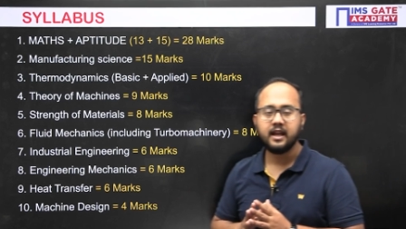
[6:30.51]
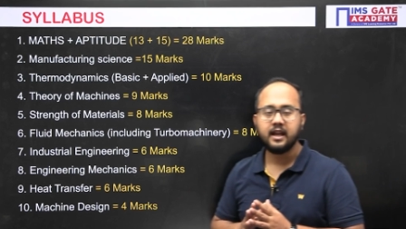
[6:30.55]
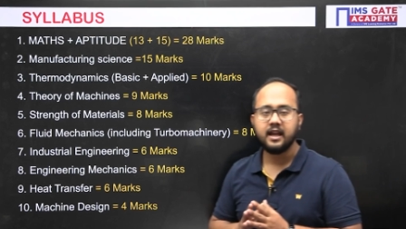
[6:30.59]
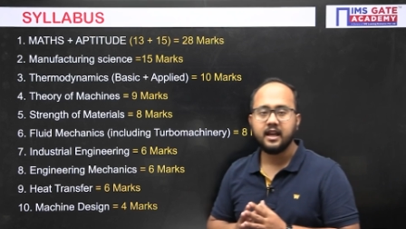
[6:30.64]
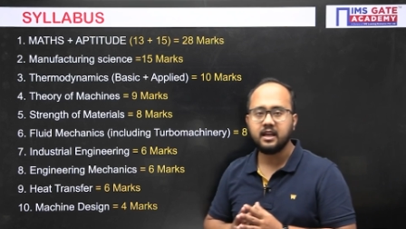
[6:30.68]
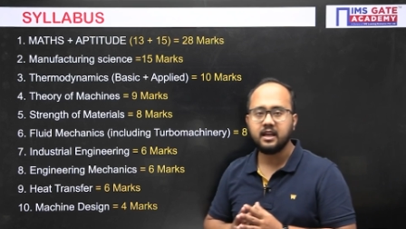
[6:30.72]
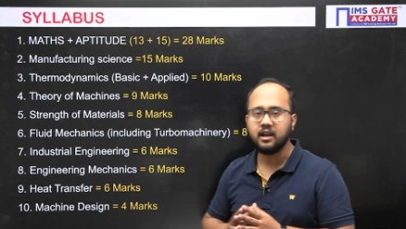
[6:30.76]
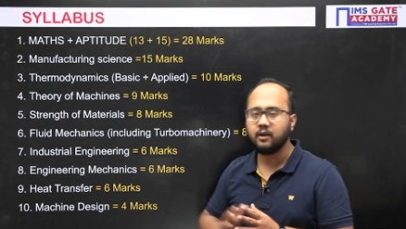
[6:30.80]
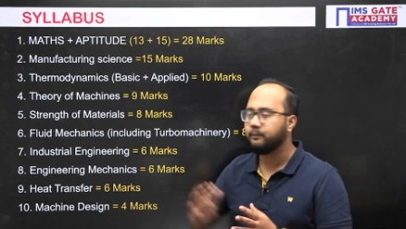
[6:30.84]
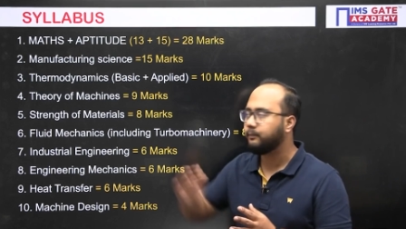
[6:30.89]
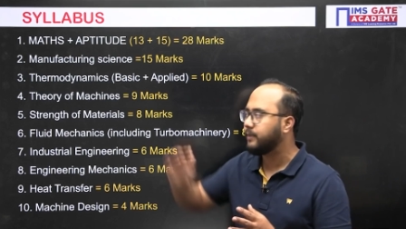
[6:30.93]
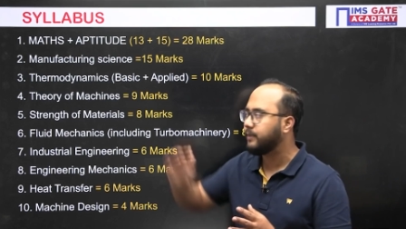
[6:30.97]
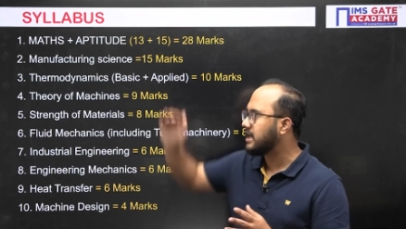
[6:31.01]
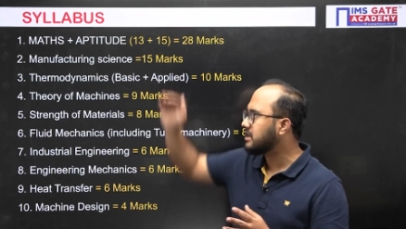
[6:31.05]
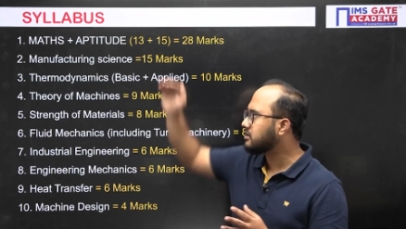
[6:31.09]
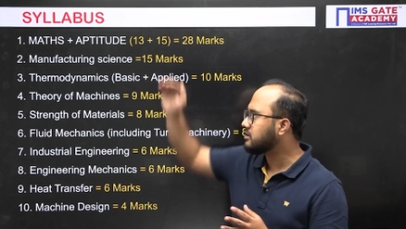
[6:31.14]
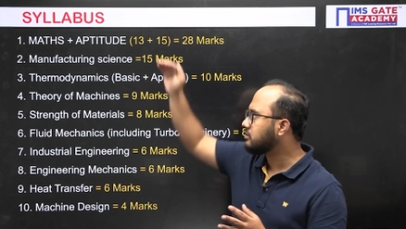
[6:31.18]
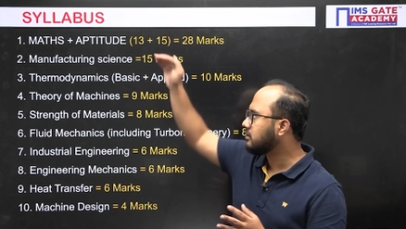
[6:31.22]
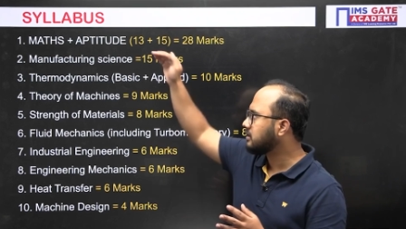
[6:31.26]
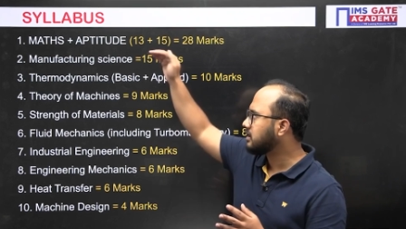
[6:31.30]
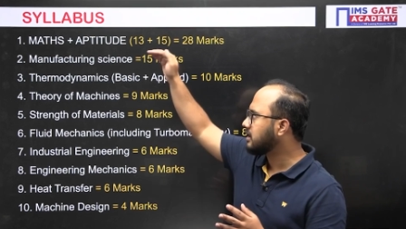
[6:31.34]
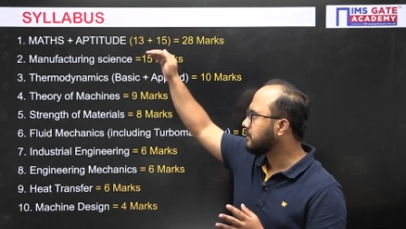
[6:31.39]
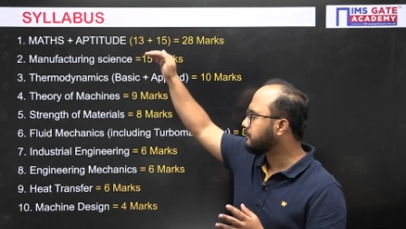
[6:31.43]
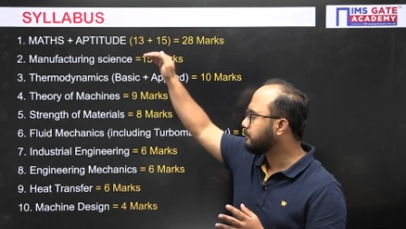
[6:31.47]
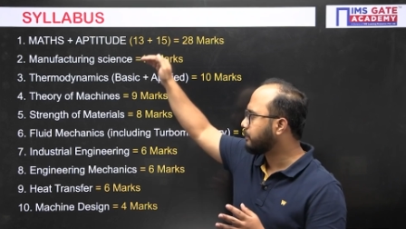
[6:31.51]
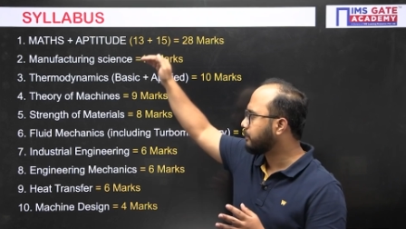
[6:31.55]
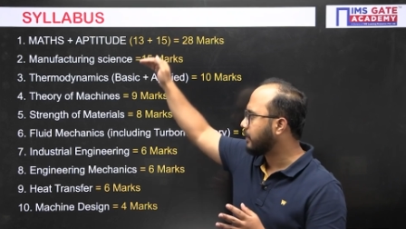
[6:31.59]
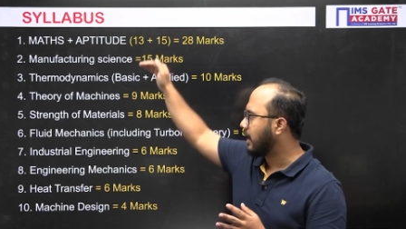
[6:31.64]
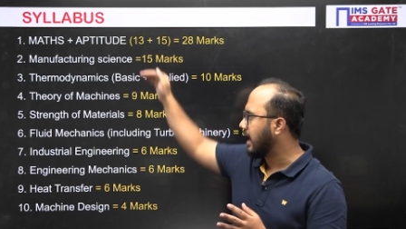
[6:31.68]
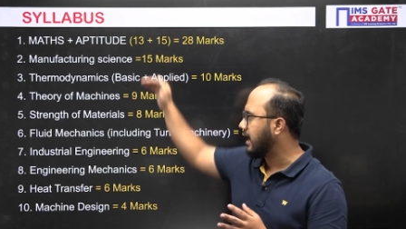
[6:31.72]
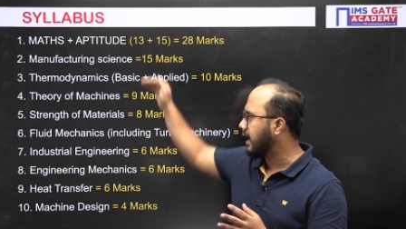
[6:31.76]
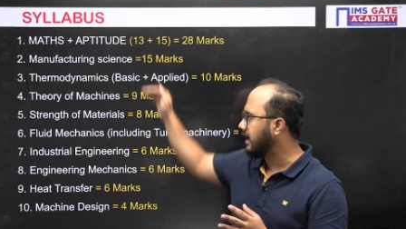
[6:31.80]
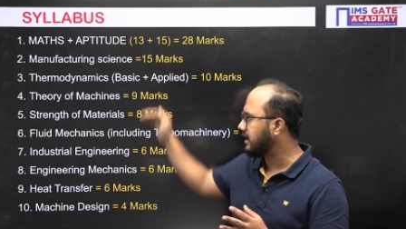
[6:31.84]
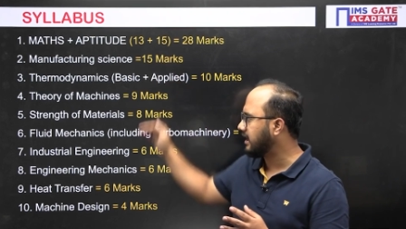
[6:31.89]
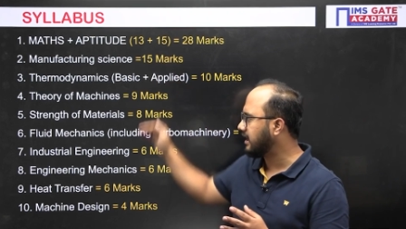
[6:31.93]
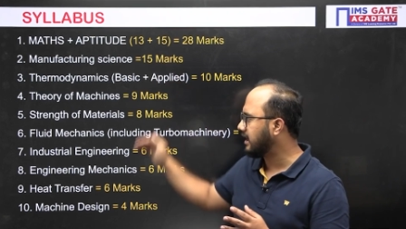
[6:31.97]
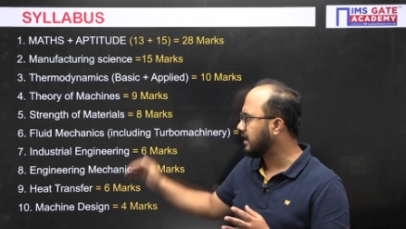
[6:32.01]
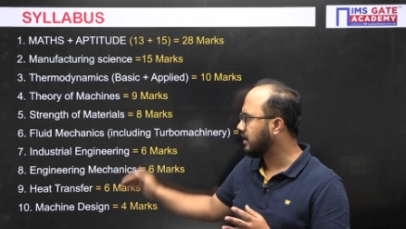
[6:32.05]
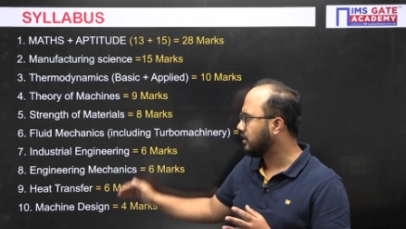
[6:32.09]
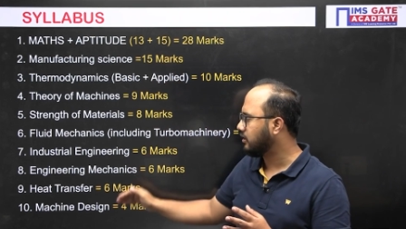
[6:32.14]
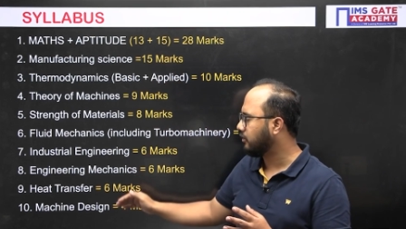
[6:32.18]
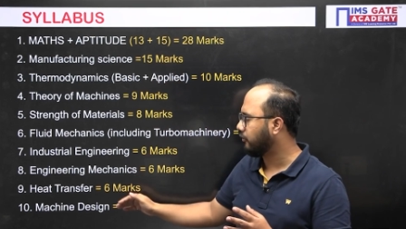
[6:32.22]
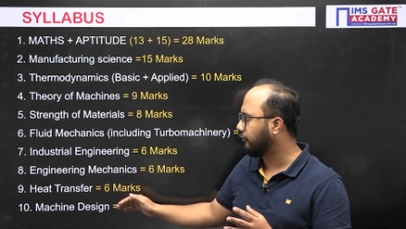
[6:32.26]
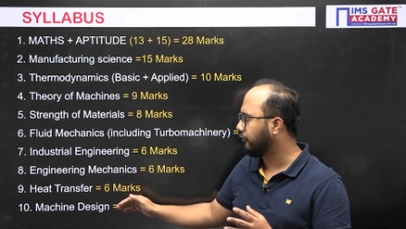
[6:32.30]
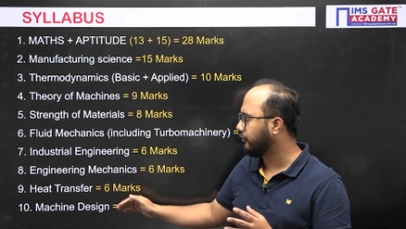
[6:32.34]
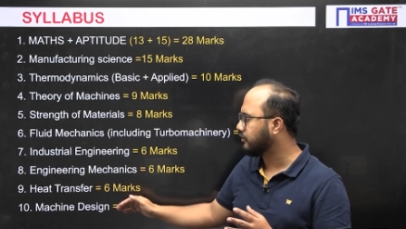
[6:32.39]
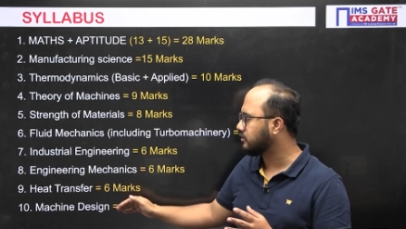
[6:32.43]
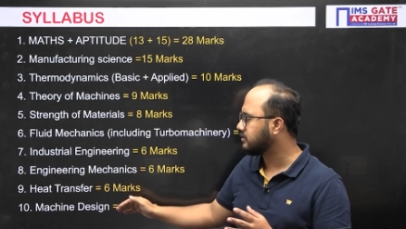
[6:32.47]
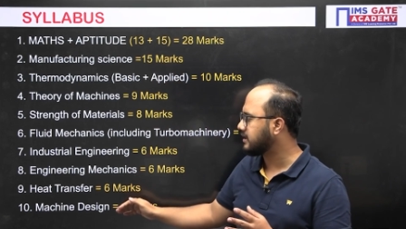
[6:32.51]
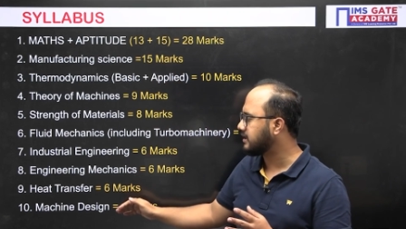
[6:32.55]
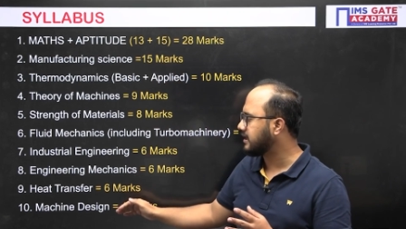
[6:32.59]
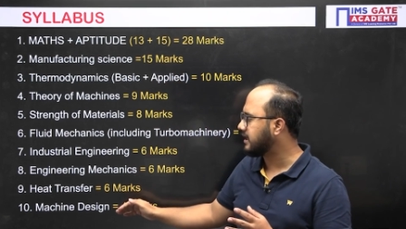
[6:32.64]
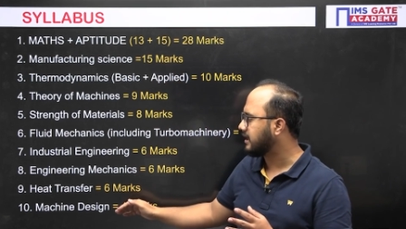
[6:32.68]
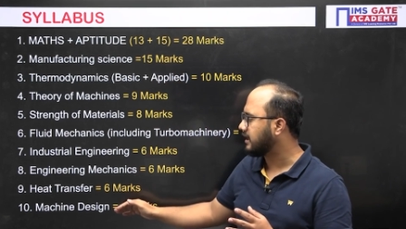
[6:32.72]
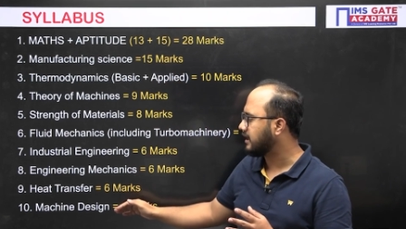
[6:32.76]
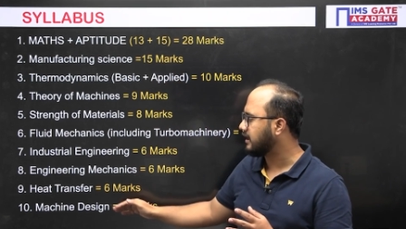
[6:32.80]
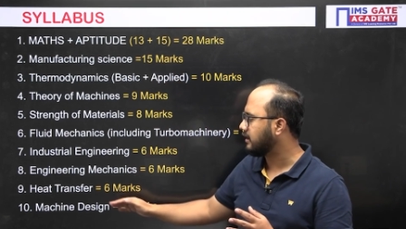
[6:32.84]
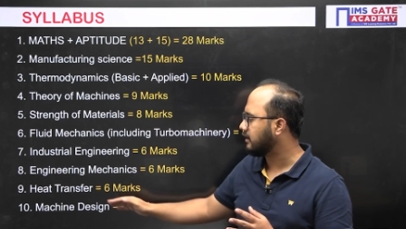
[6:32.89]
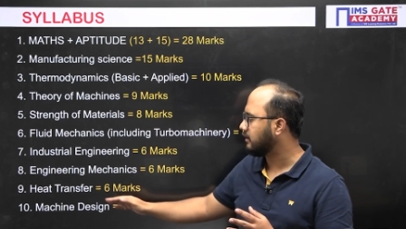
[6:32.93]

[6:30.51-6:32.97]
Now based on the priority, if you see